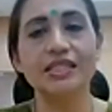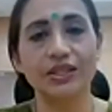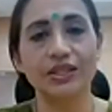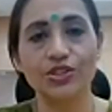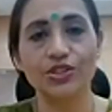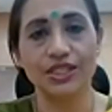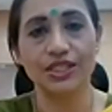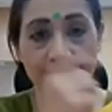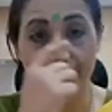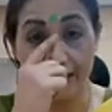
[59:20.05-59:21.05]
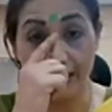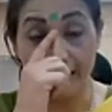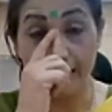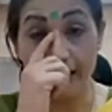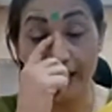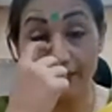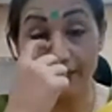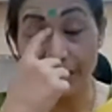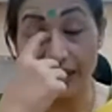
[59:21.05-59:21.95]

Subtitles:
technologies have done.